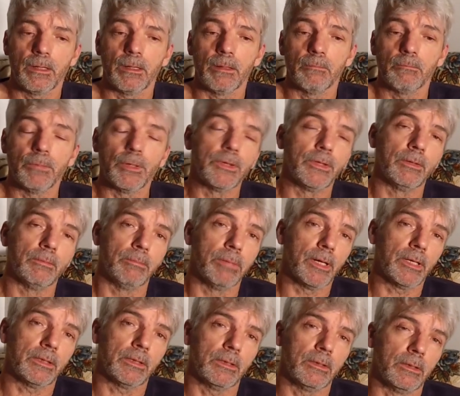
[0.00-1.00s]
But the
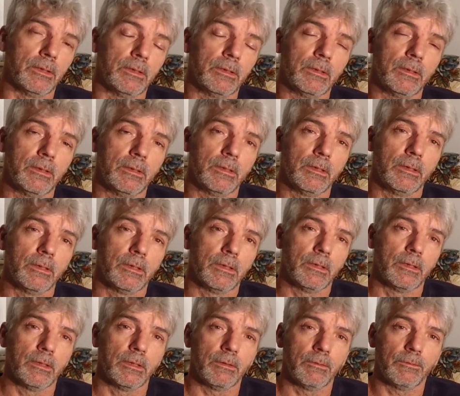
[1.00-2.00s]
butler
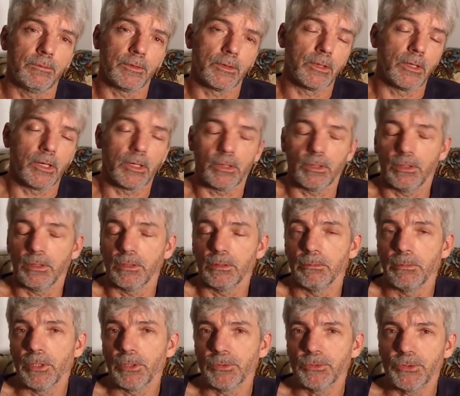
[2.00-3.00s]
forgot all
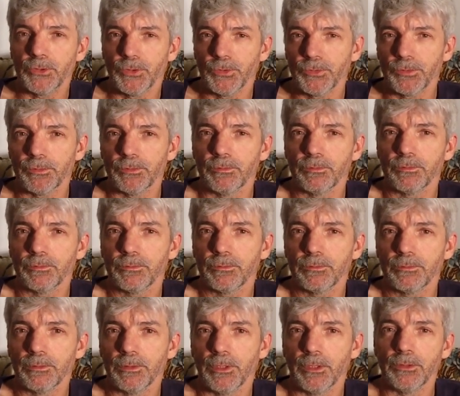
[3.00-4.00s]
about Joseph
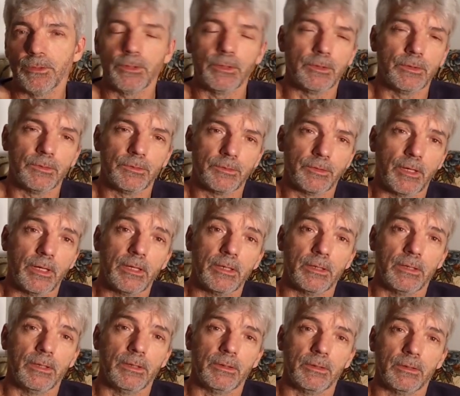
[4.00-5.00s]
and didn't say
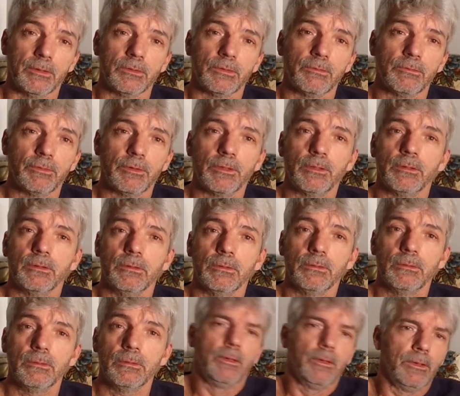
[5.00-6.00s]
anything to Pharaoh.
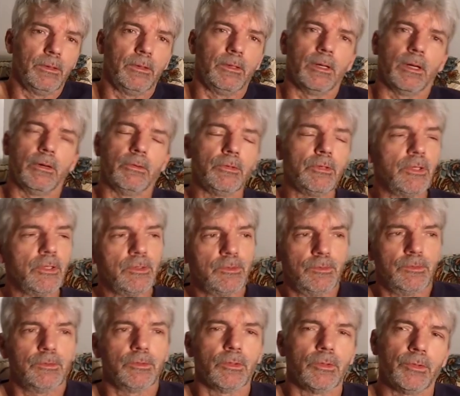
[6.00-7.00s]
Now, in this
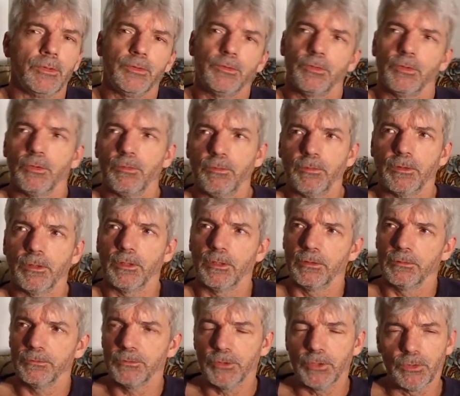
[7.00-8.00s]
story so far
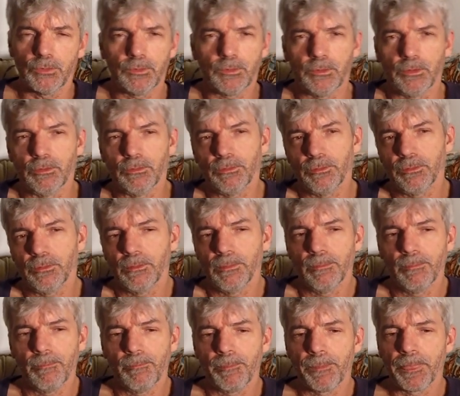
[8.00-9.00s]
of Joseph,
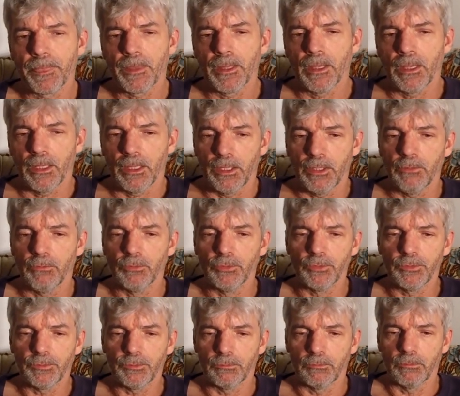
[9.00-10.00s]
he
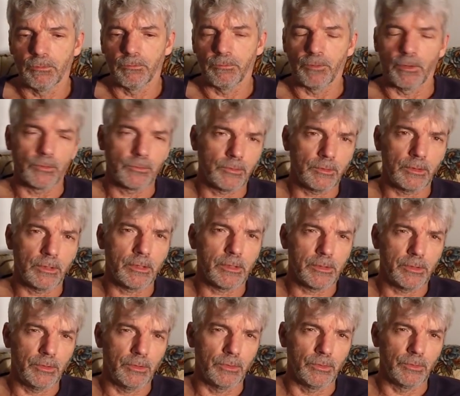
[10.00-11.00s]
was falsely
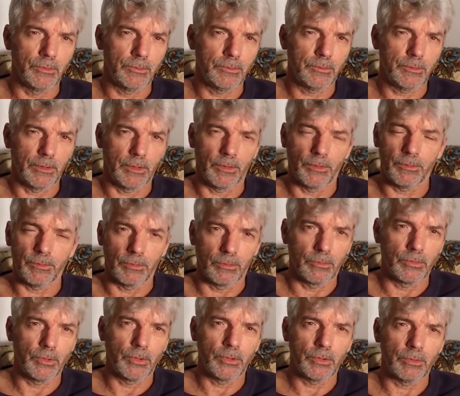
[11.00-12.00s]
accused and
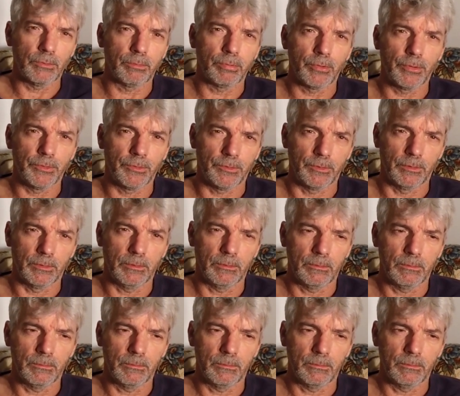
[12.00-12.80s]
thrown into prison,